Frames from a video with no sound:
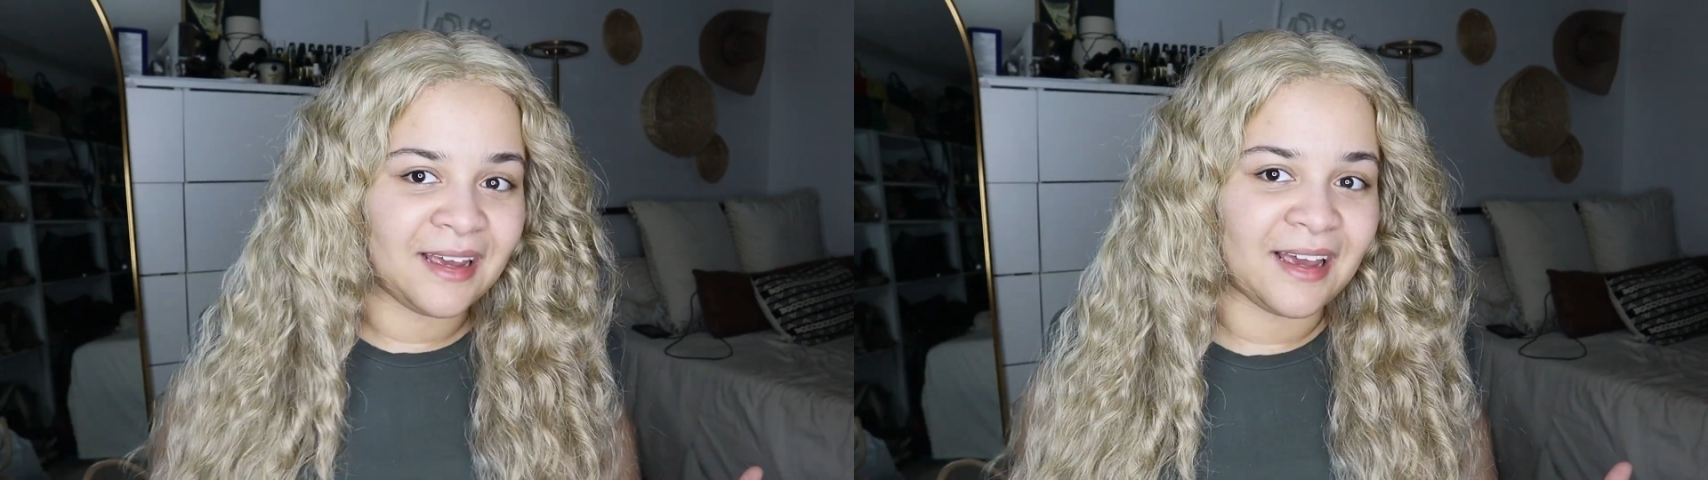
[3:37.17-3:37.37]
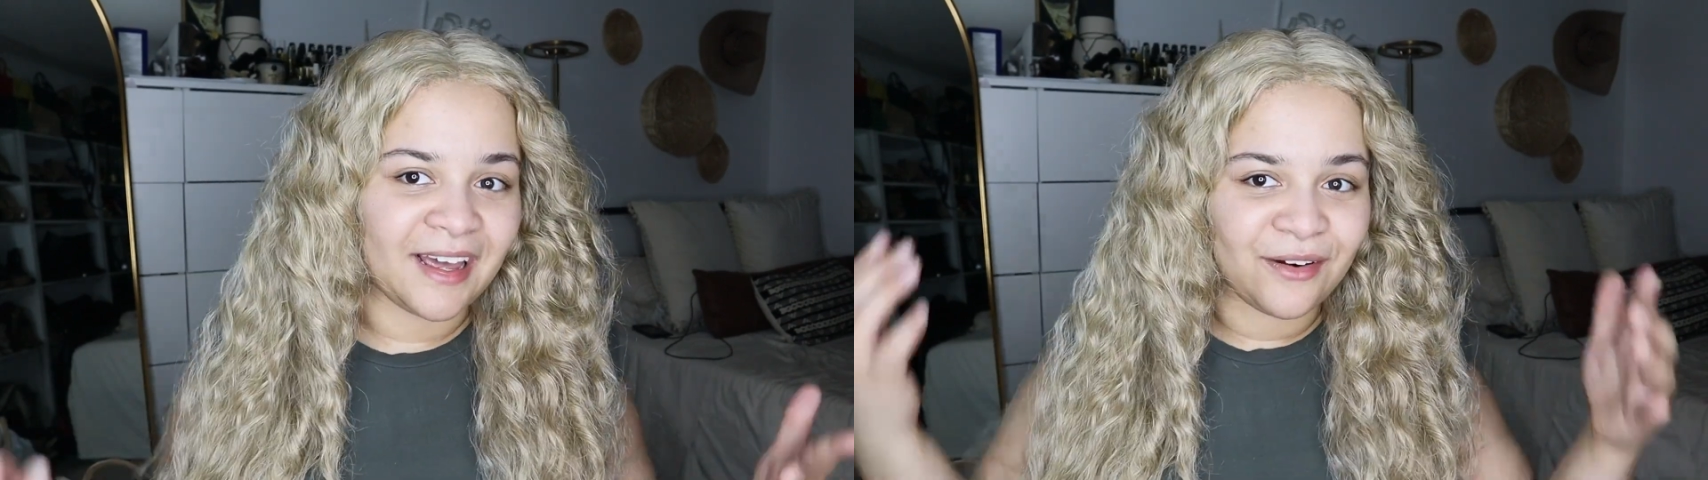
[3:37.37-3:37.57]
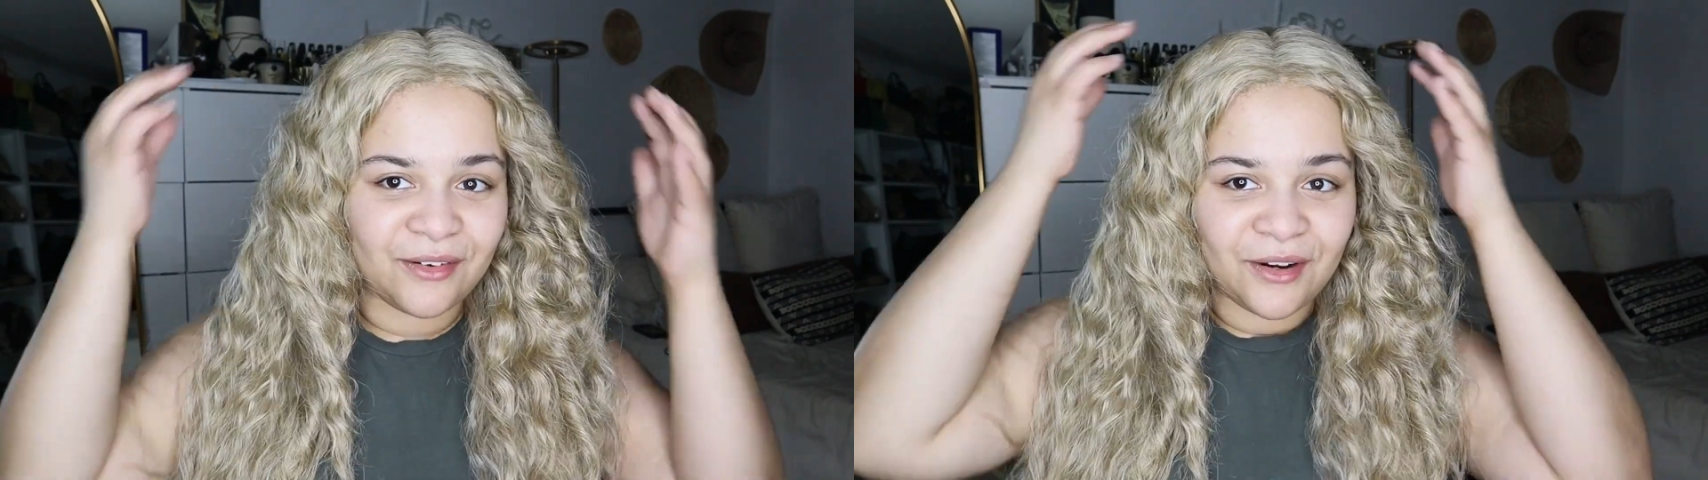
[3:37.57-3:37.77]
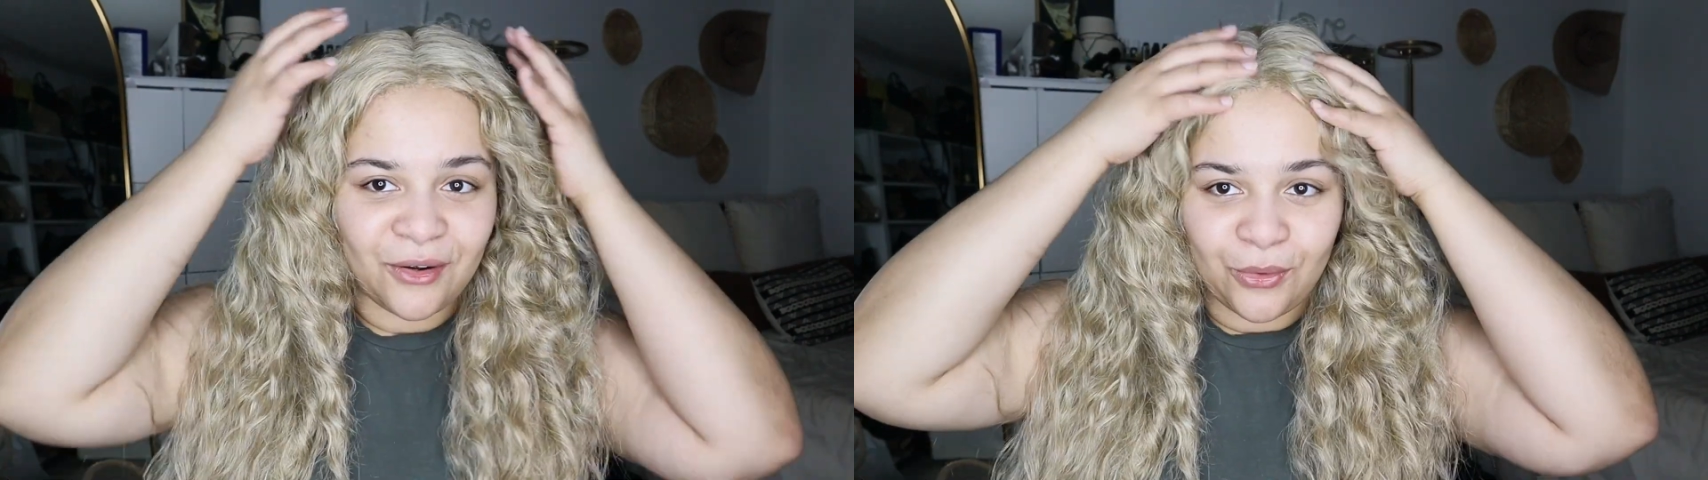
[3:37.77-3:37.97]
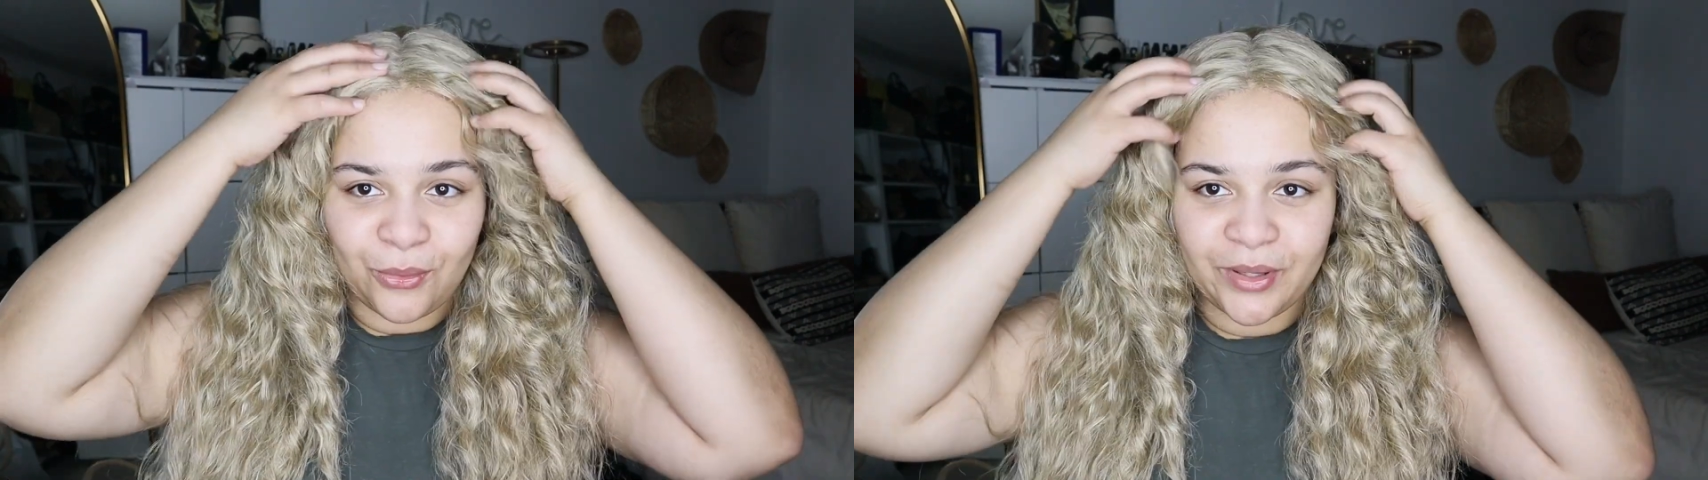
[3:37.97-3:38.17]
I don't
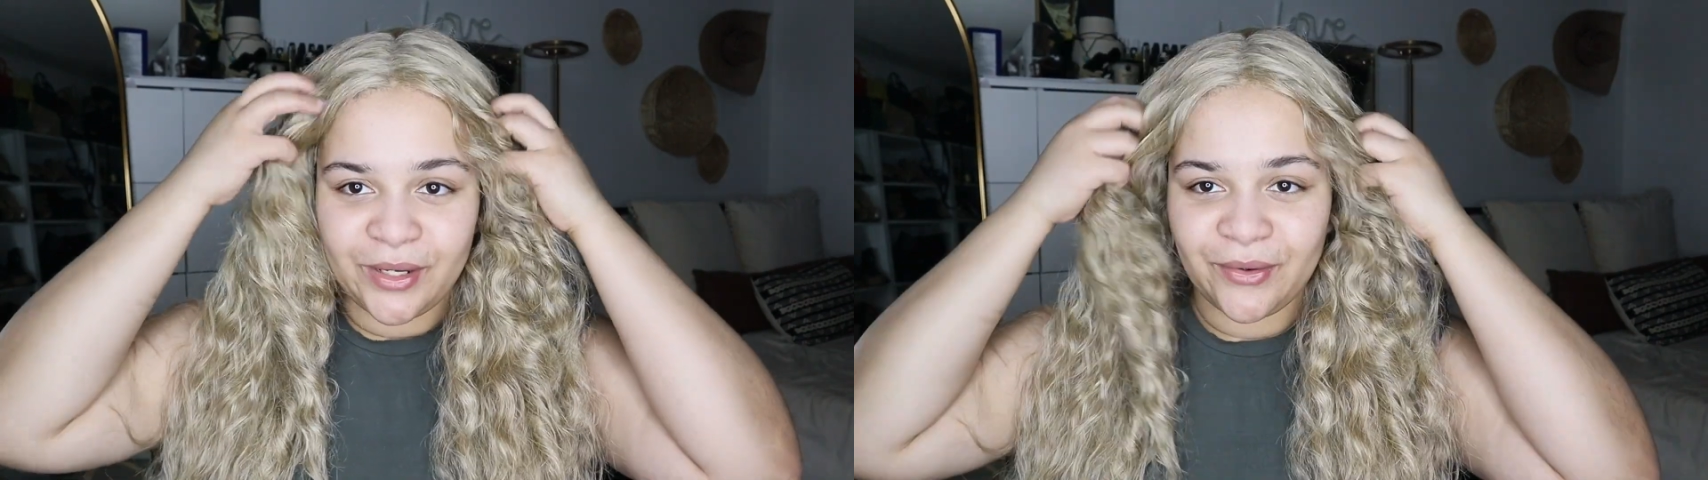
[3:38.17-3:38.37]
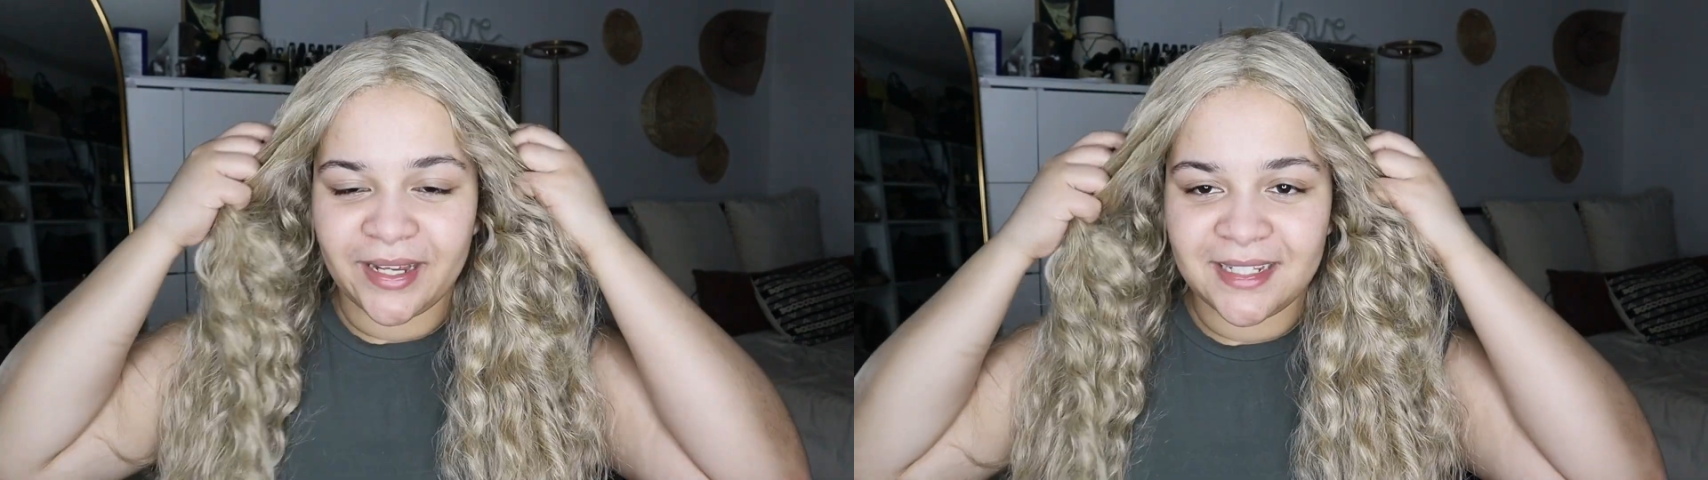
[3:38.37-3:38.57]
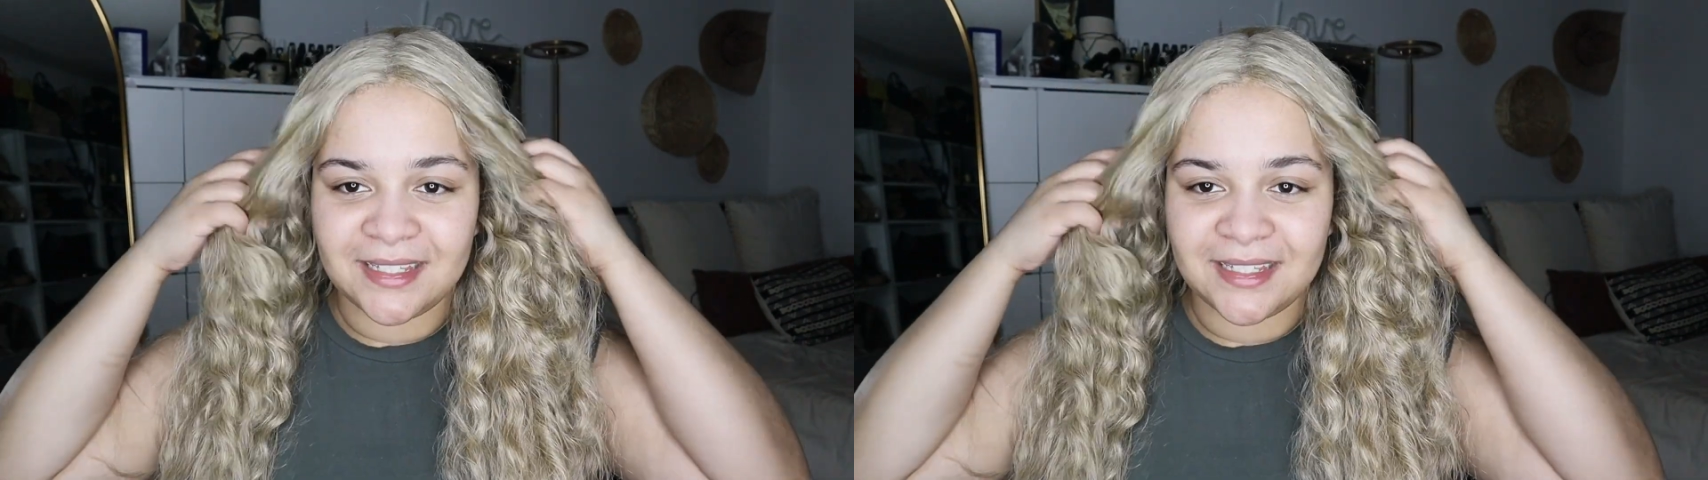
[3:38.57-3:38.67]
know. What do you guys